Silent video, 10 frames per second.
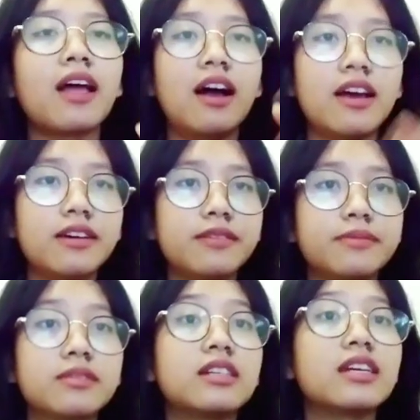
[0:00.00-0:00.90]
I
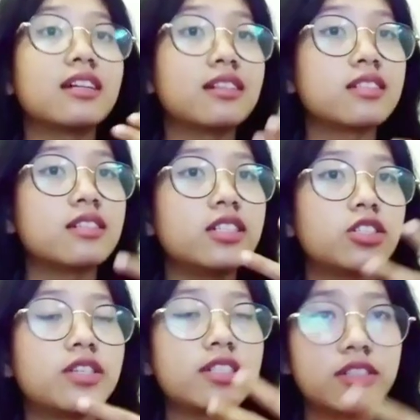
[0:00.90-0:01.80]
am English
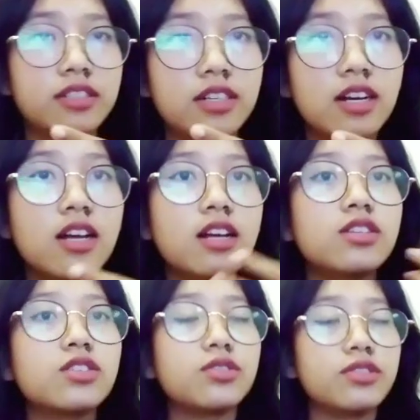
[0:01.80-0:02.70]
literature
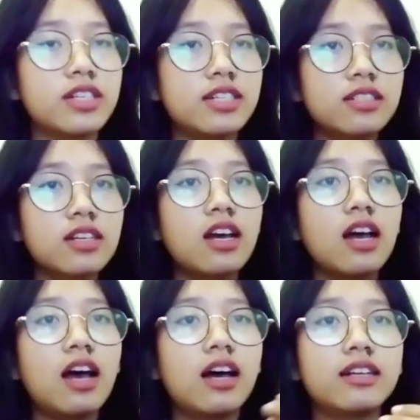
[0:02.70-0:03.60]
student
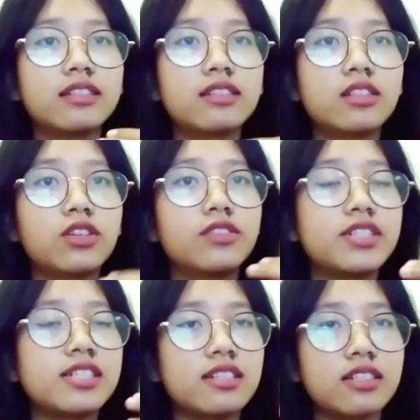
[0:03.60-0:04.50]
at
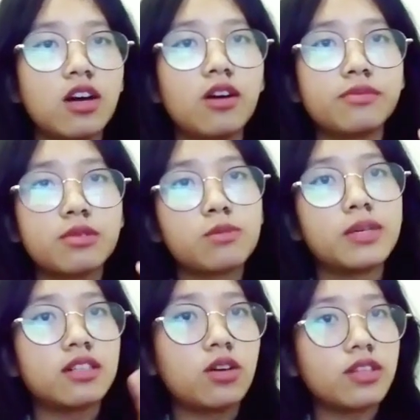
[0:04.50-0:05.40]
University of
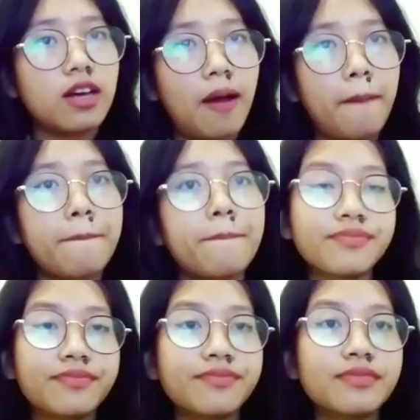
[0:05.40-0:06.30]
Sumatera Utara.
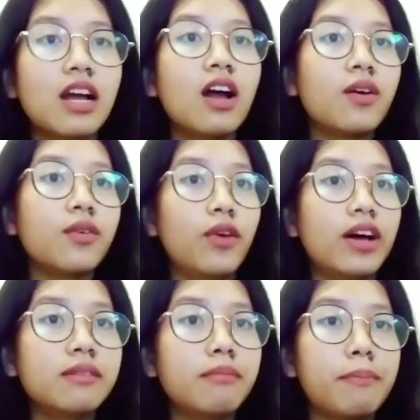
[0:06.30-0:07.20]

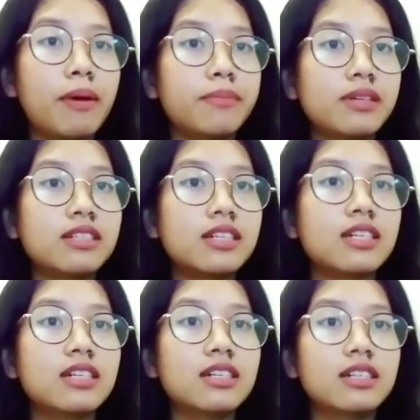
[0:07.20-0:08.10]
Well, my paper
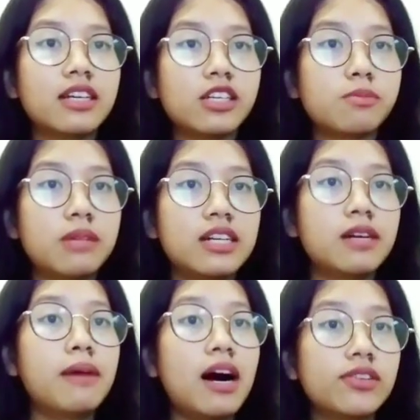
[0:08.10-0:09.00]
explain
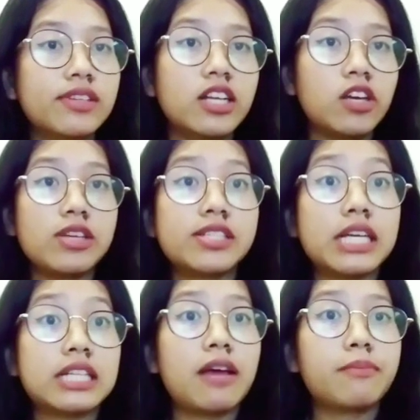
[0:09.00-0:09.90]
about
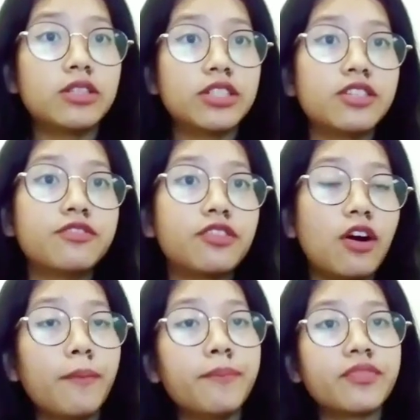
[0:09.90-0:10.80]
linguistic typology
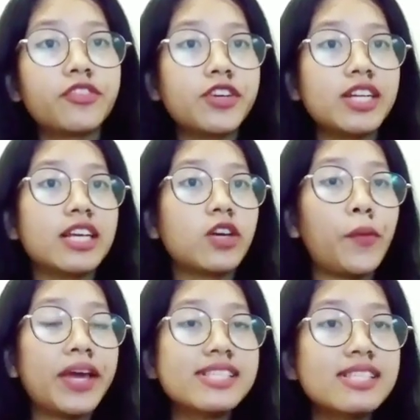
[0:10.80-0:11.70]
from three
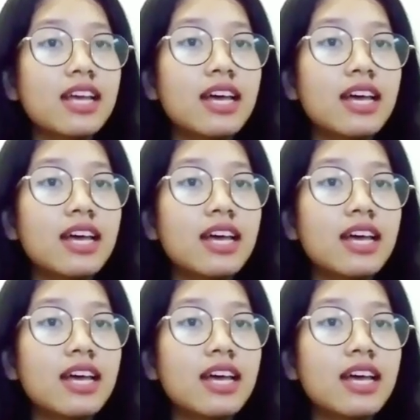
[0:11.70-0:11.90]
linguists